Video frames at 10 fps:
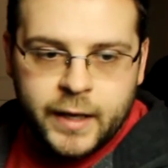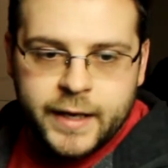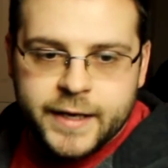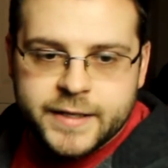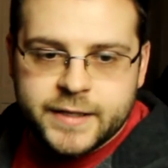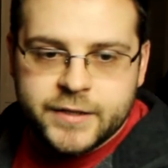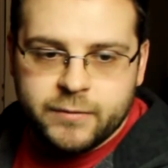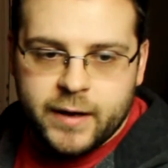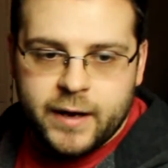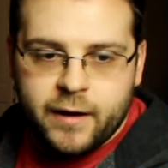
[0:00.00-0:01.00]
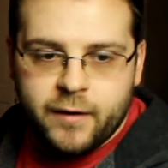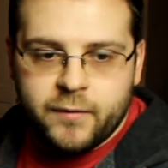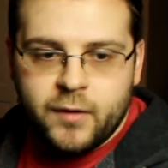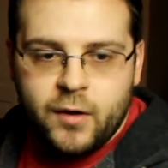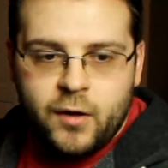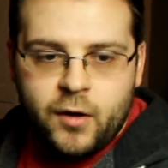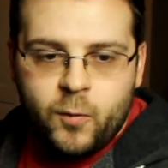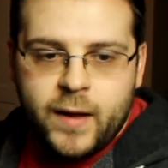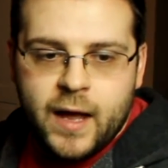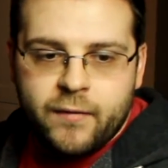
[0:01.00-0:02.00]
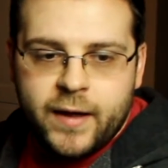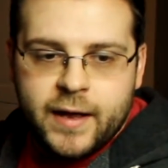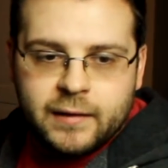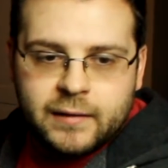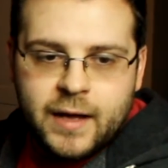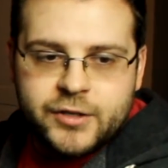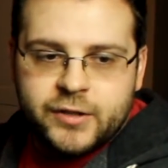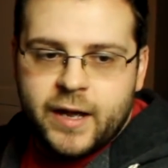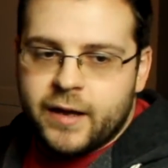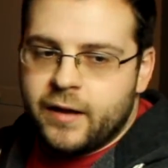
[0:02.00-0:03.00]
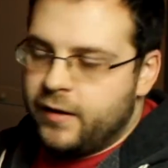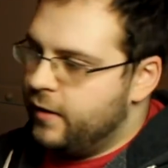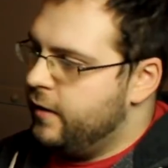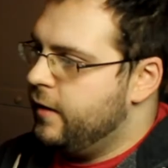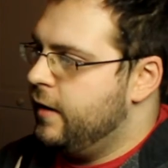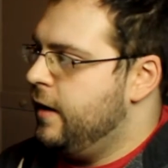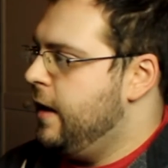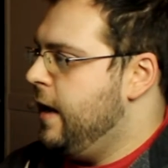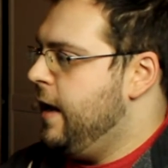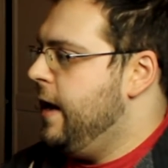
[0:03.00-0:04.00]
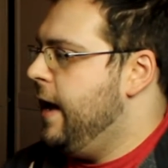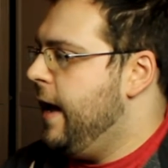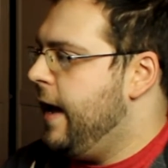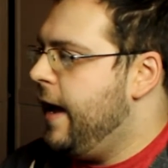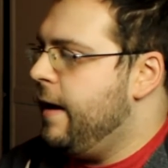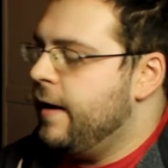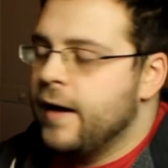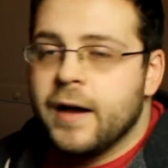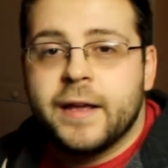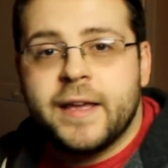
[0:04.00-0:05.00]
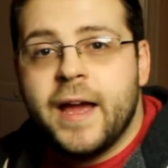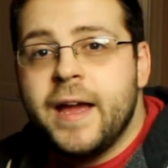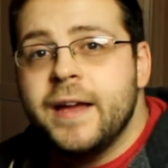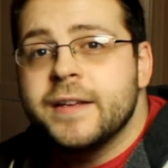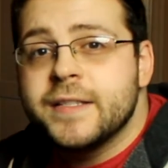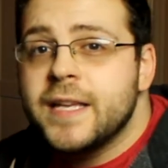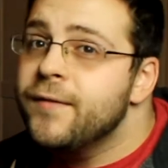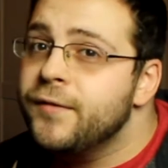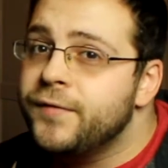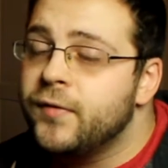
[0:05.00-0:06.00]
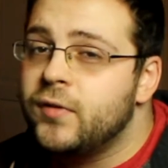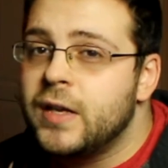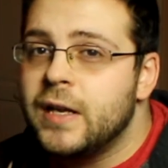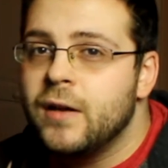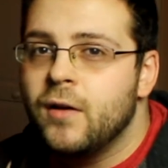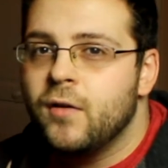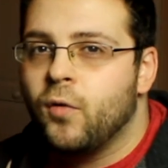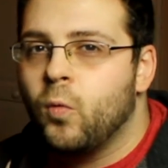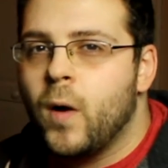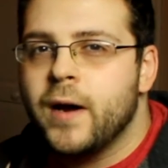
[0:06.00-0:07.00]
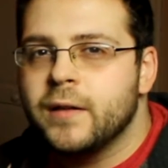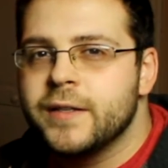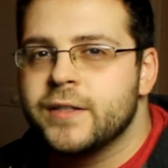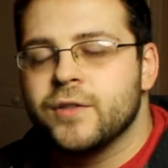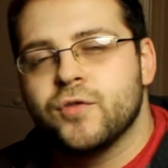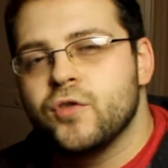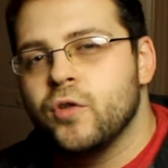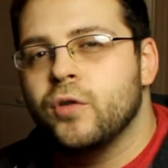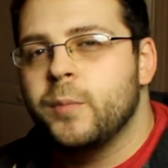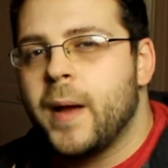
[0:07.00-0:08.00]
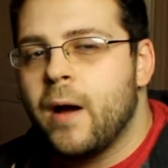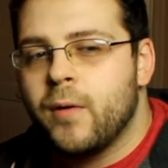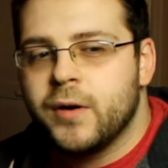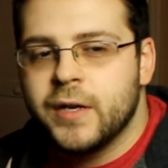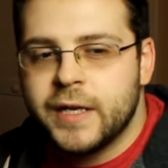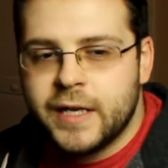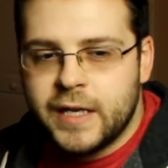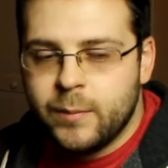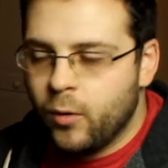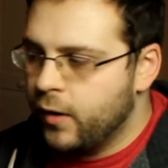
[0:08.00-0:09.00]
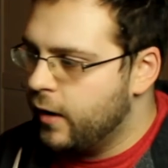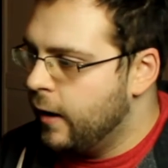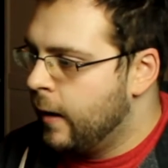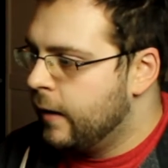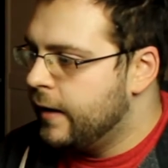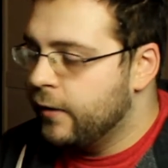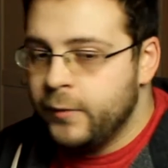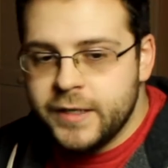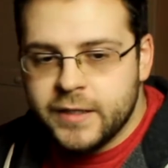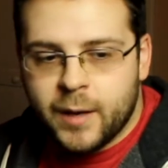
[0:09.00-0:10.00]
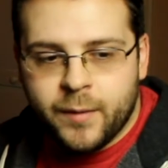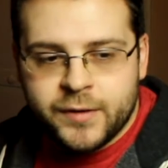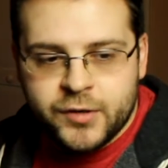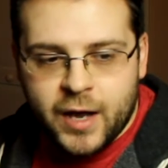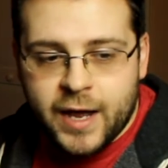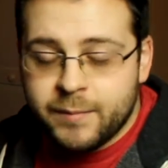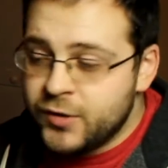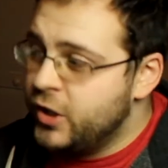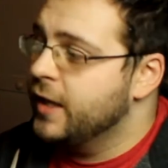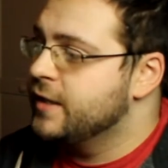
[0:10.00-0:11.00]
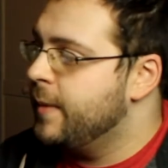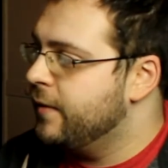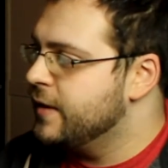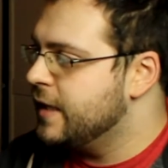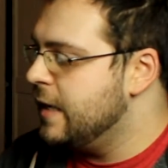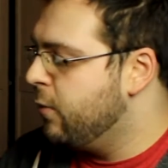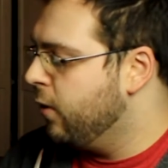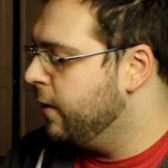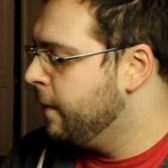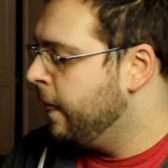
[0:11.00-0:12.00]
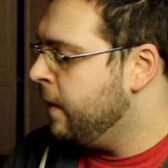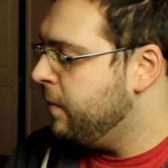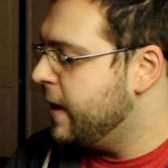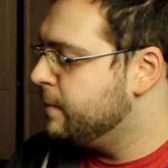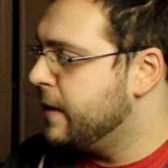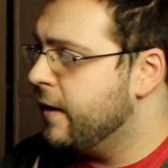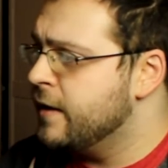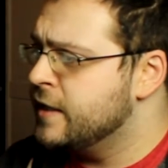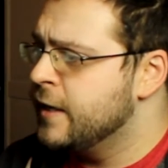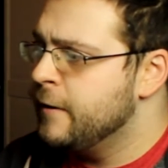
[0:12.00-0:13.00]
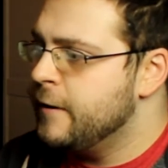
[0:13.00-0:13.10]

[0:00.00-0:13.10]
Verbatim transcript: is this right here. We have a Logitech uh, K750 wireless solar powered keyboard. Now the reason I'm on, I'm jealous about this keyboard is because